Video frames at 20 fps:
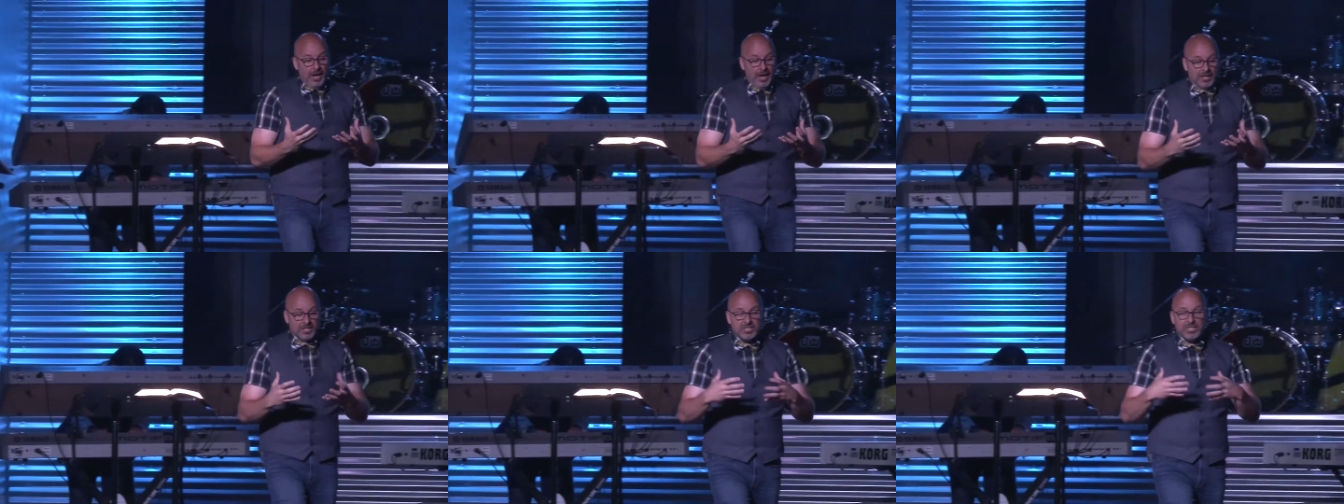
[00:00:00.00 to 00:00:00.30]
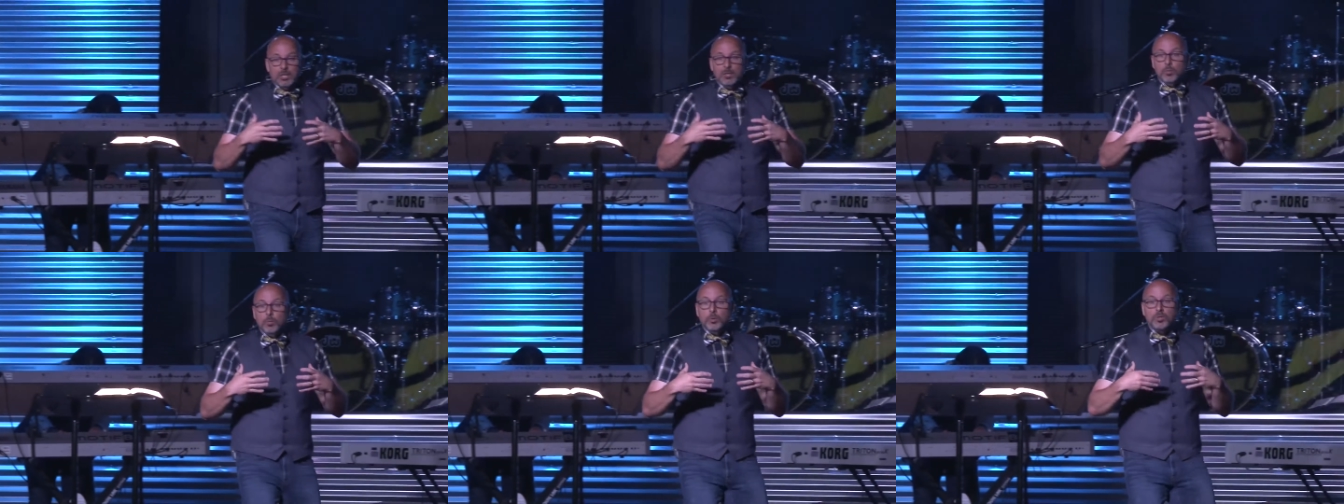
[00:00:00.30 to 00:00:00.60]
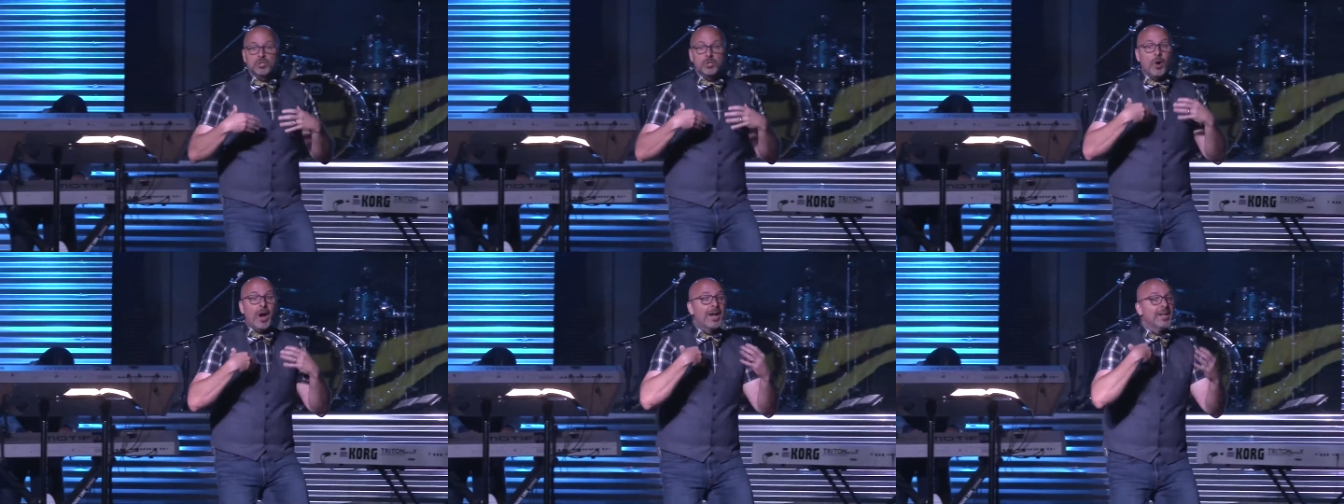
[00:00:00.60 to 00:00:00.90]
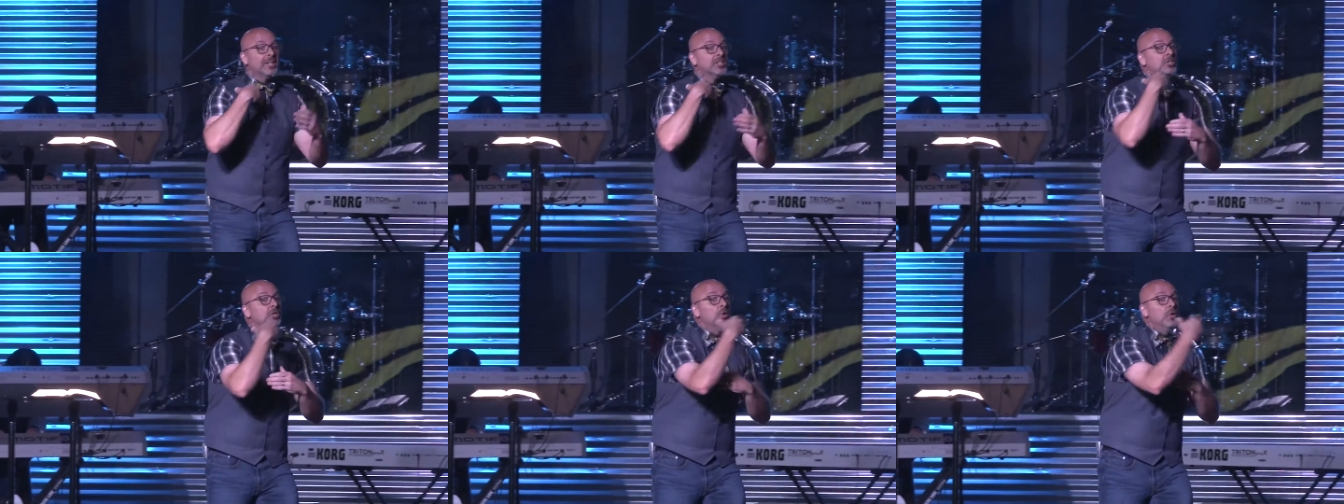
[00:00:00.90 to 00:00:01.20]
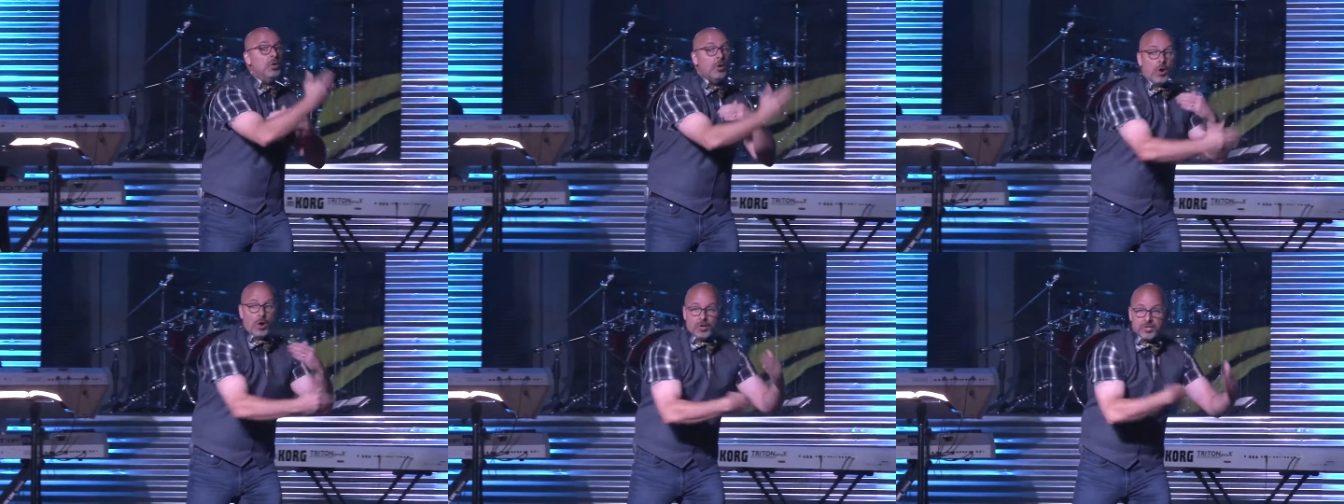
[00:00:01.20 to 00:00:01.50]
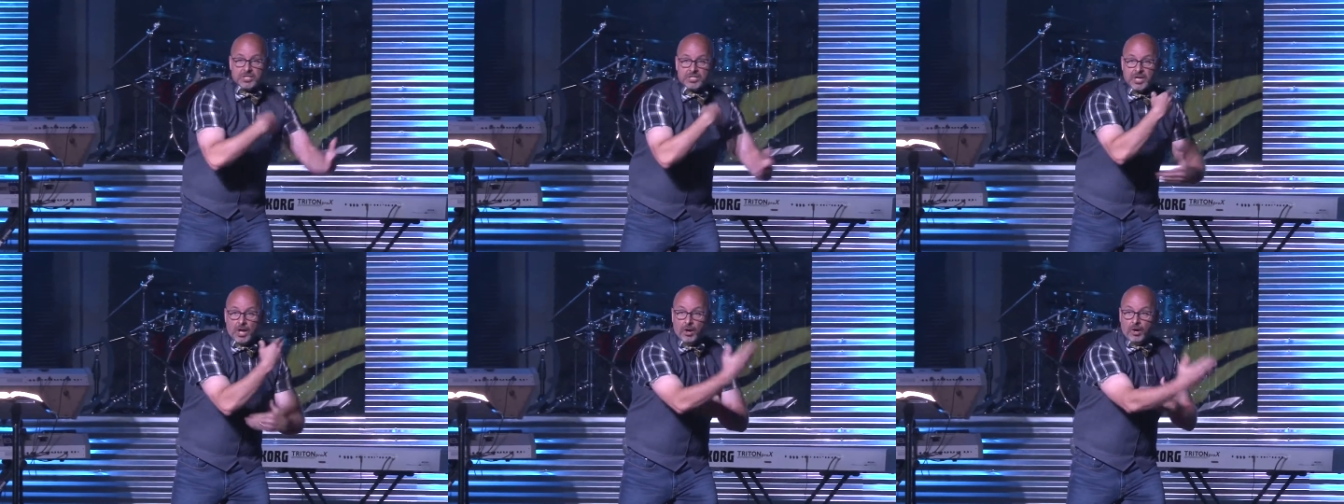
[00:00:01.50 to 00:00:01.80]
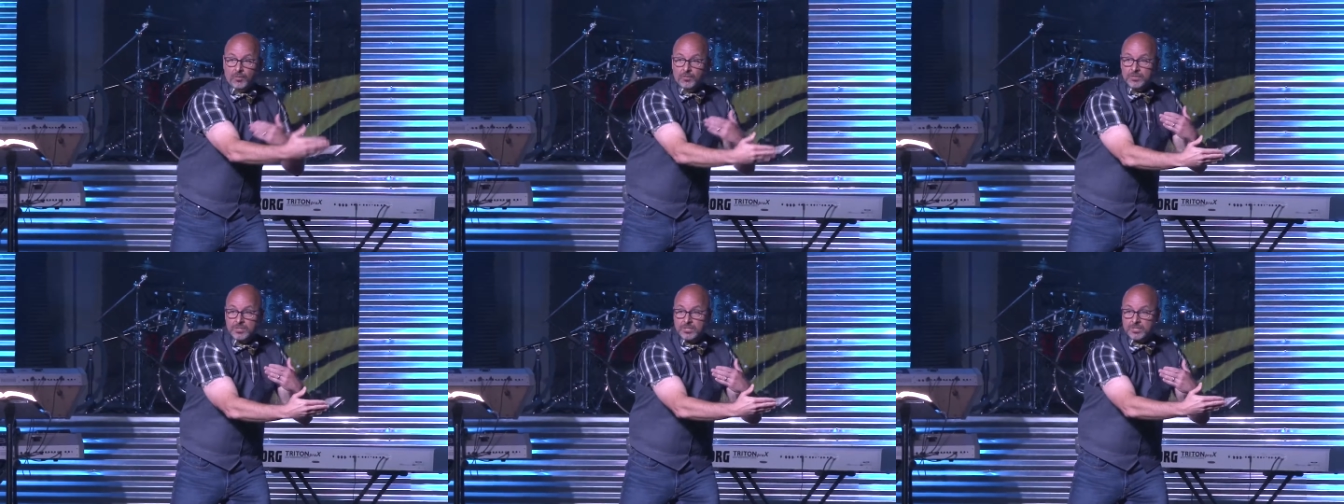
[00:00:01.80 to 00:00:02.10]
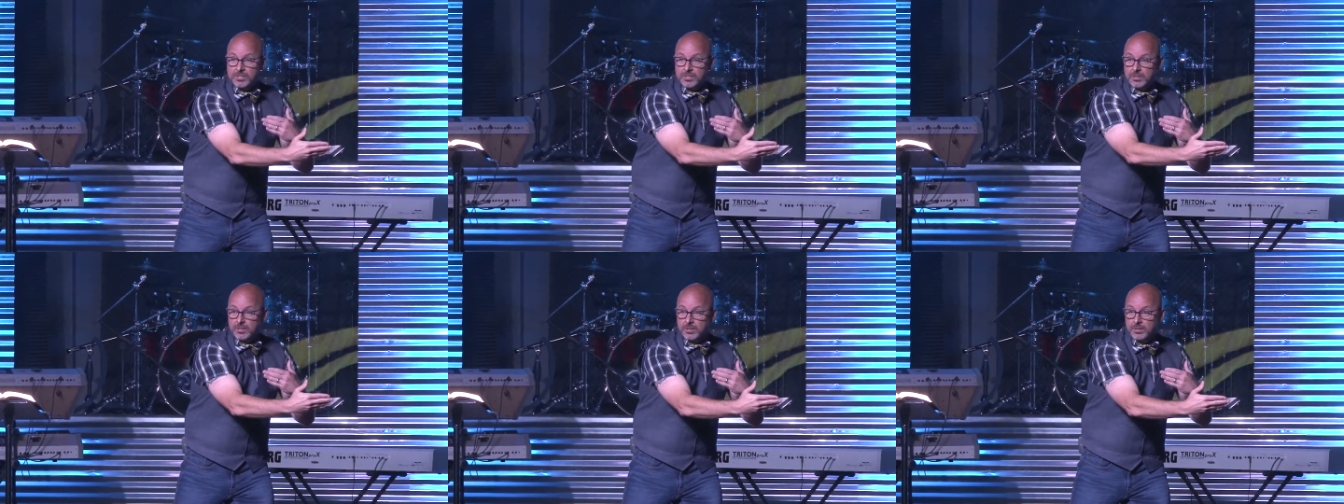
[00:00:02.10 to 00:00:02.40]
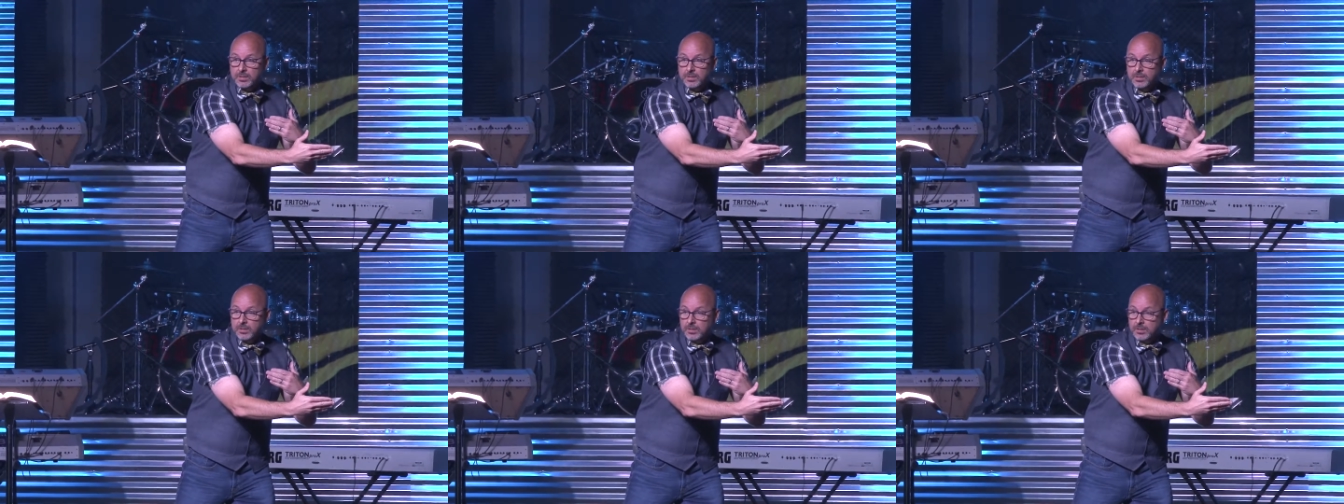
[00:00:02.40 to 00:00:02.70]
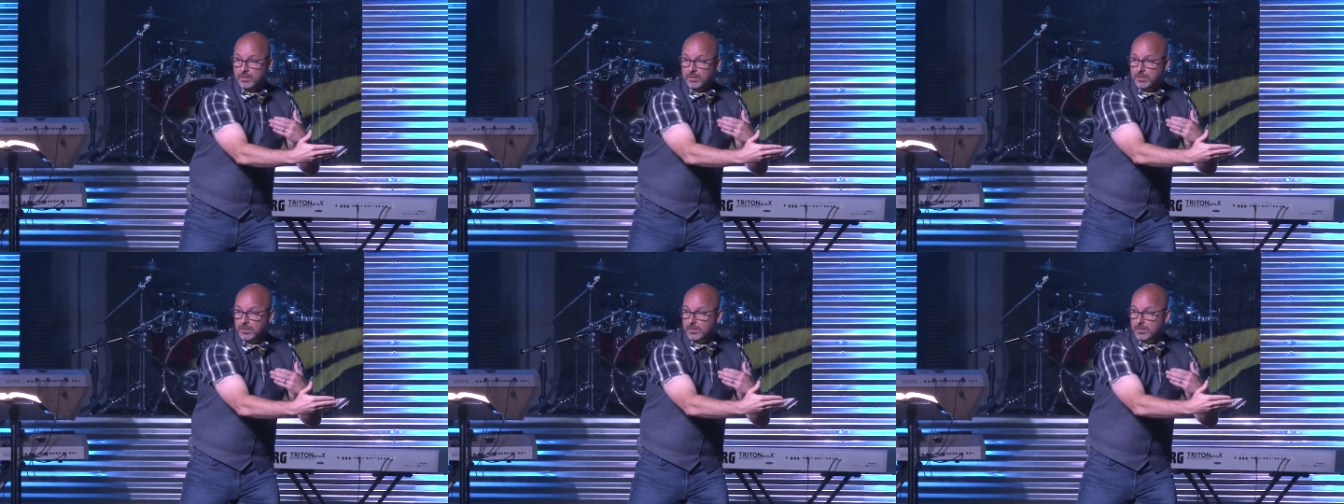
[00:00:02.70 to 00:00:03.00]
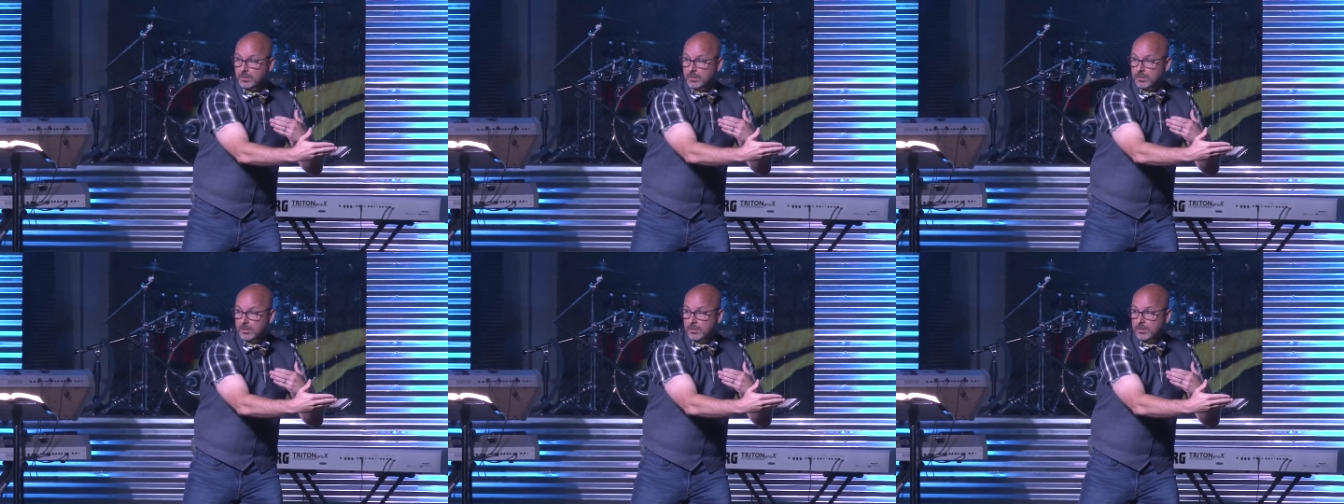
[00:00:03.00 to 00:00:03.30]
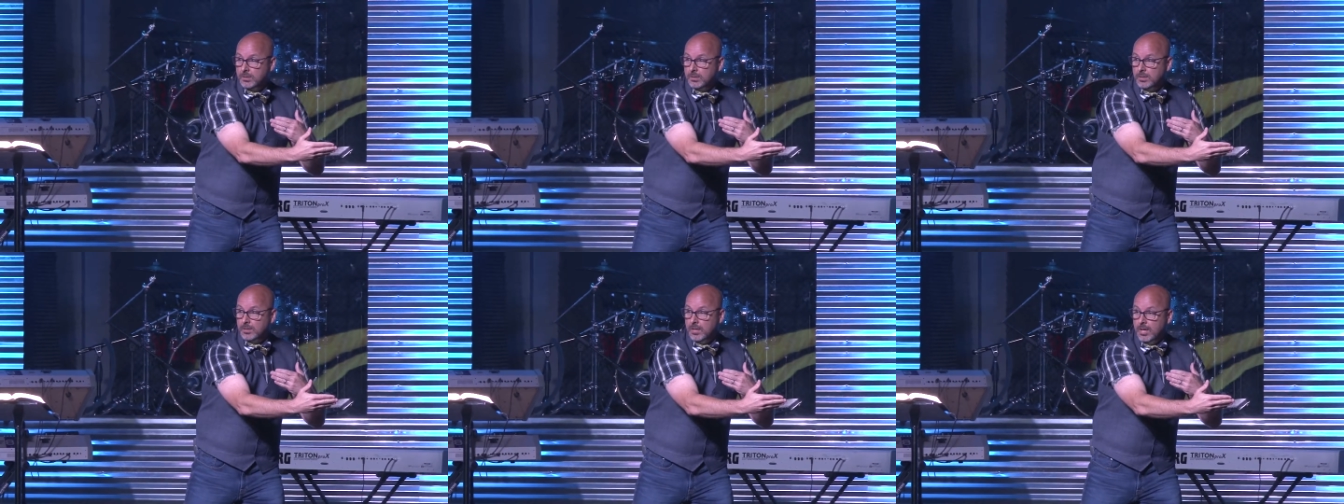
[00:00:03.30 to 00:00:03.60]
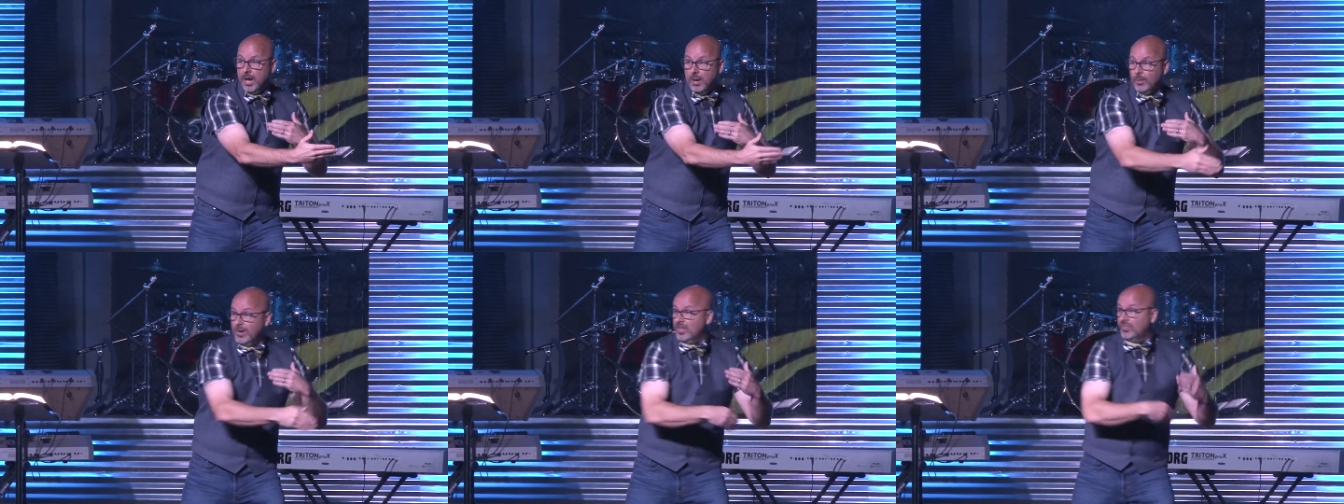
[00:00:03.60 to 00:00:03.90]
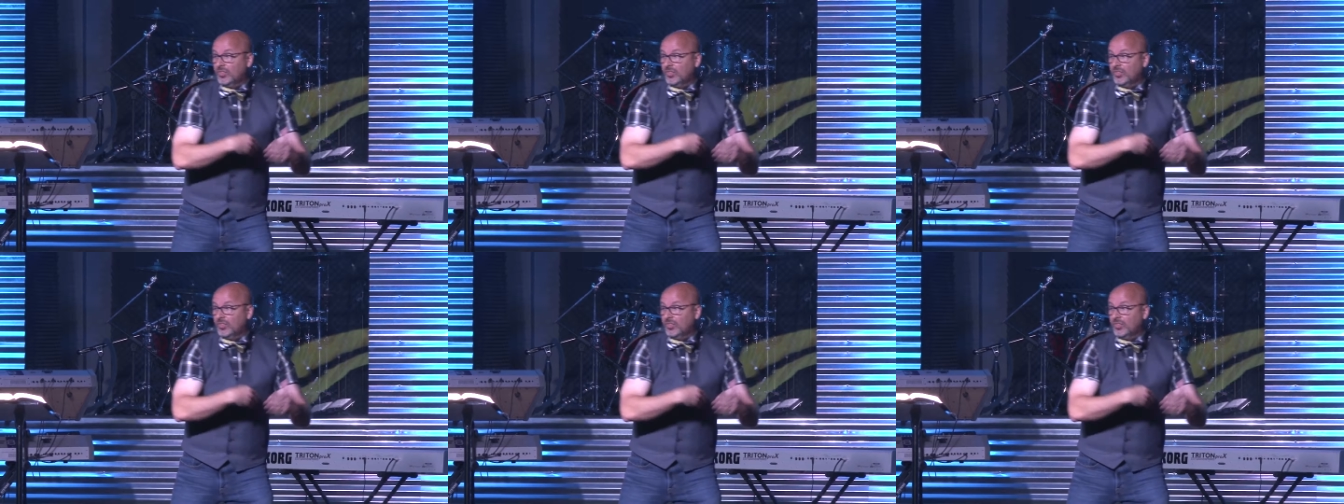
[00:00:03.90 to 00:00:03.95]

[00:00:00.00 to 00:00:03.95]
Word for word: And see, we'll try to do it ourselves and we